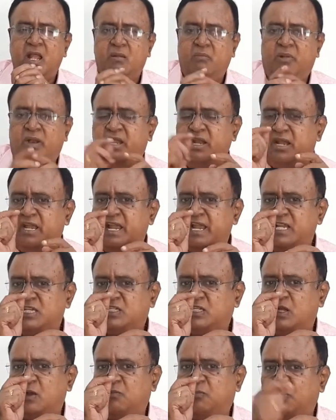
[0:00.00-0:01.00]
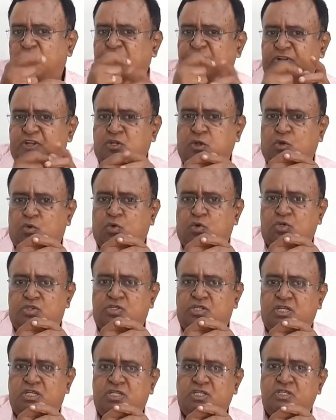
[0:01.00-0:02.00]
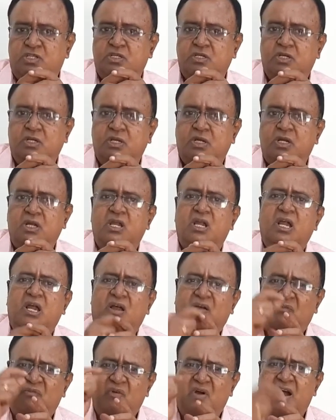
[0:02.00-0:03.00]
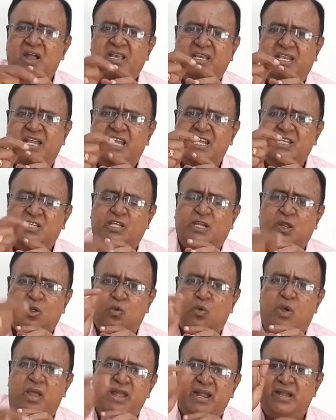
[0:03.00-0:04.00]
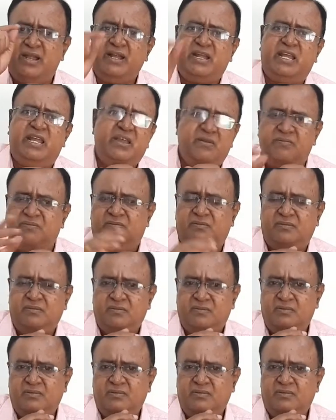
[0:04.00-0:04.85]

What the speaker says: But in case of professional courses, what is required, give.